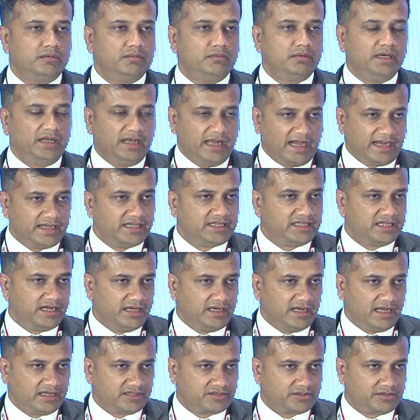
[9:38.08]
in IT
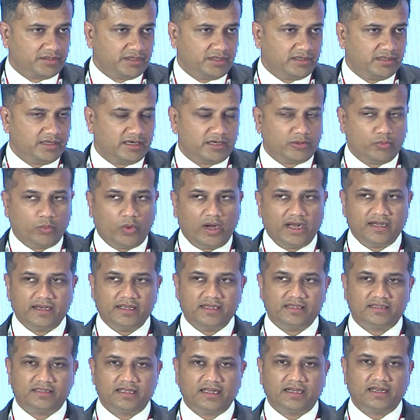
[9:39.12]
industry, one
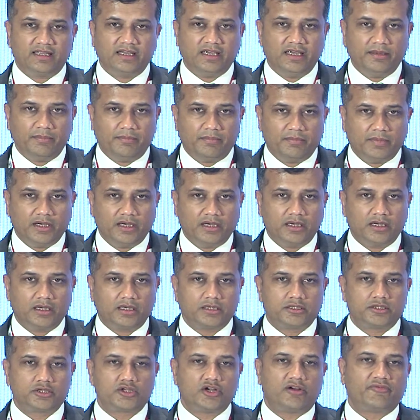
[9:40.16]
is that the
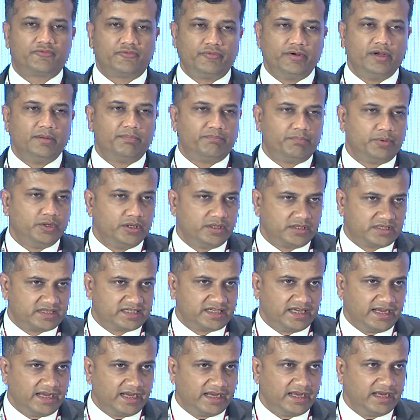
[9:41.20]
software per
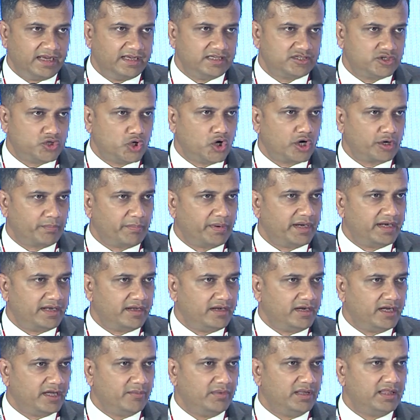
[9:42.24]
se is not
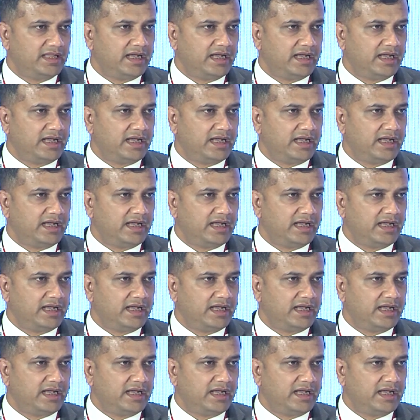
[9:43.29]
patentable.